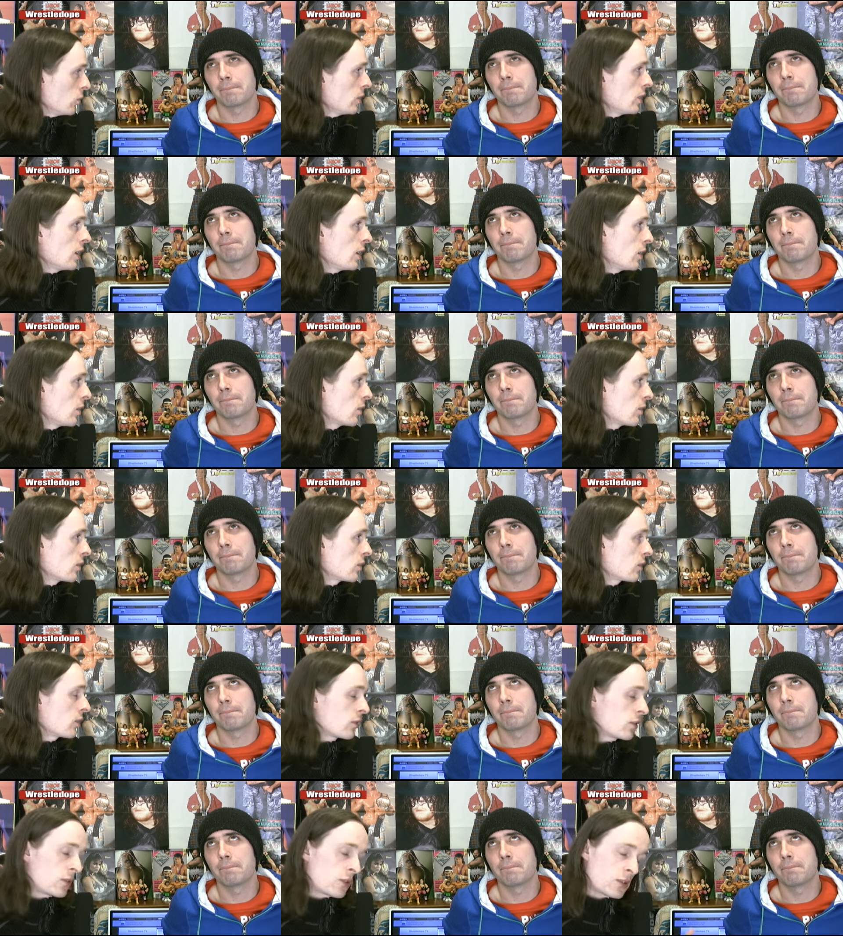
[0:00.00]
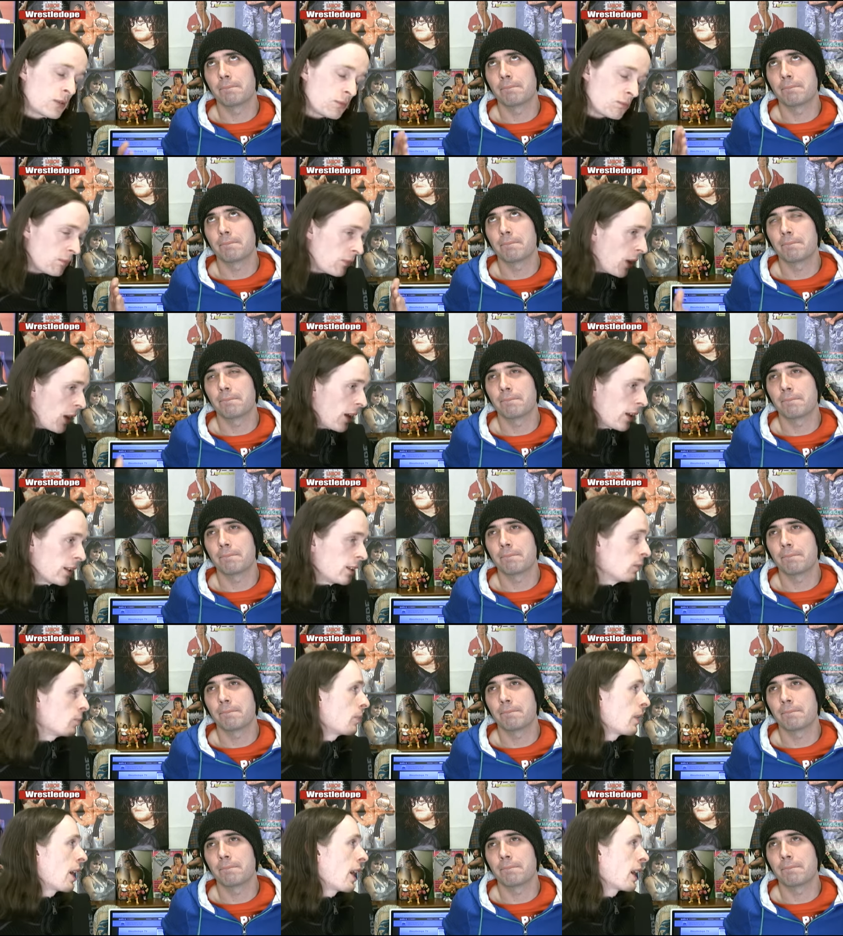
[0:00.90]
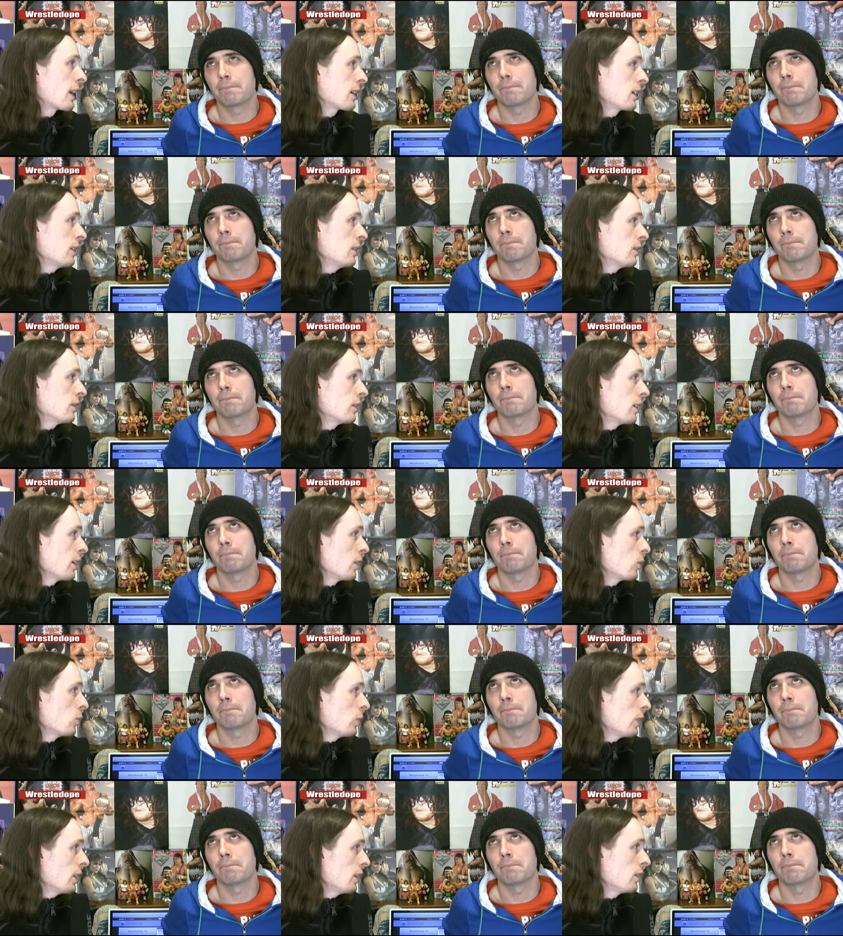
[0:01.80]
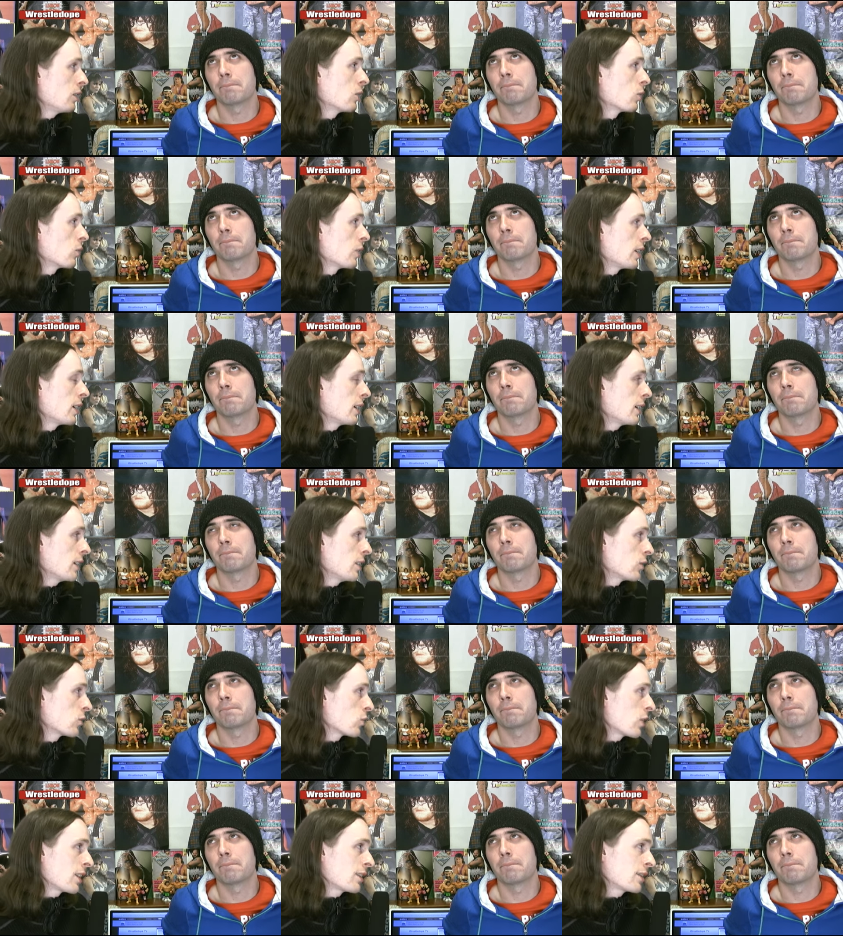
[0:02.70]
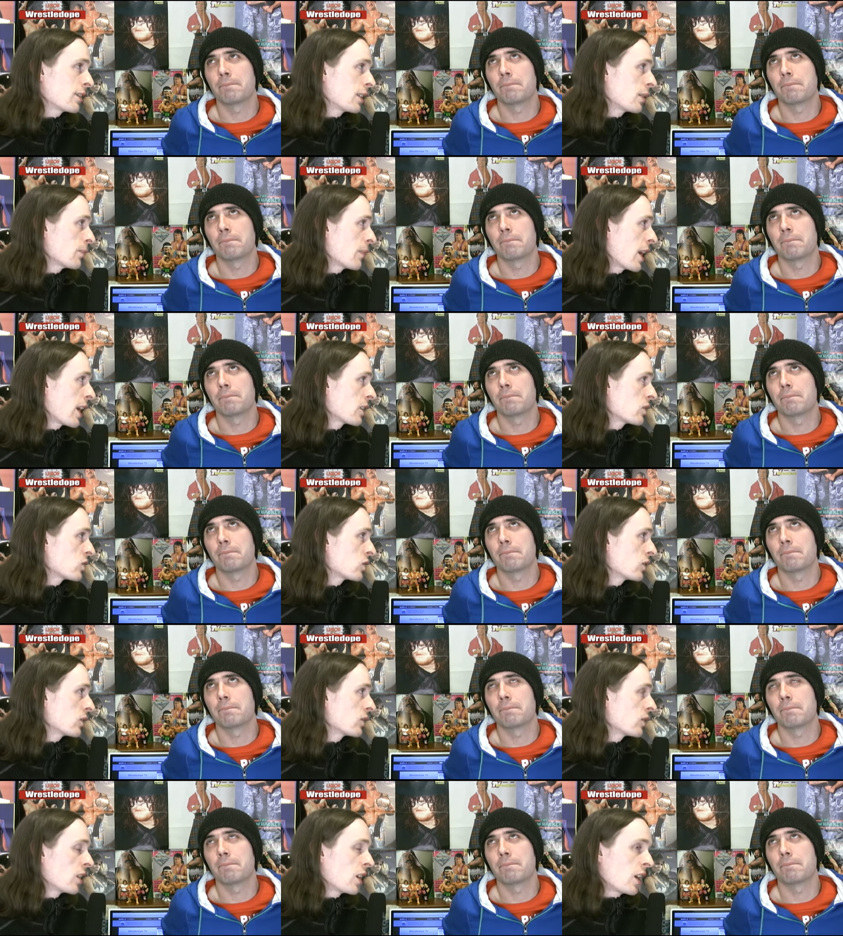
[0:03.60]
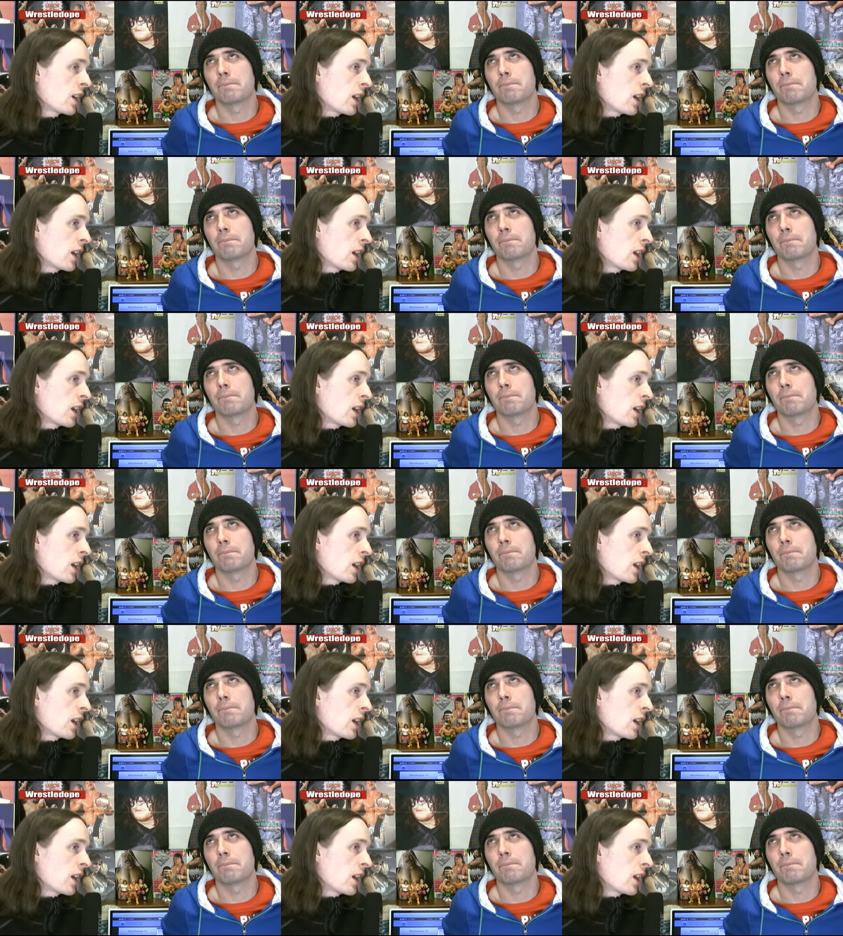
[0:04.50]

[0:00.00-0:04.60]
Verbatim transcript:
Speaker 1: years, and he's back. He's now in the ring, he's wrestling matches.